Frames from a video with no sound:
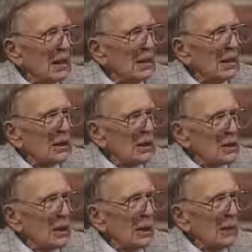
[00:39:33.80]
he
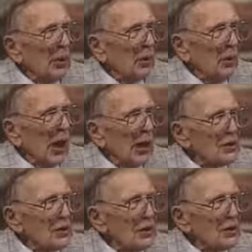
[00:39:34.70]
accepted
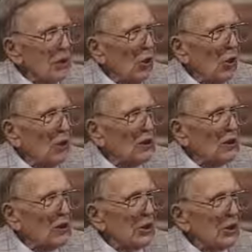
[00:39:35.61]
Christ and he joined the
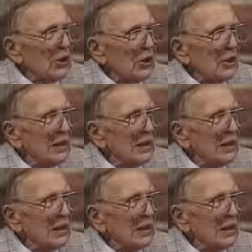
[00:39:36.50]
church.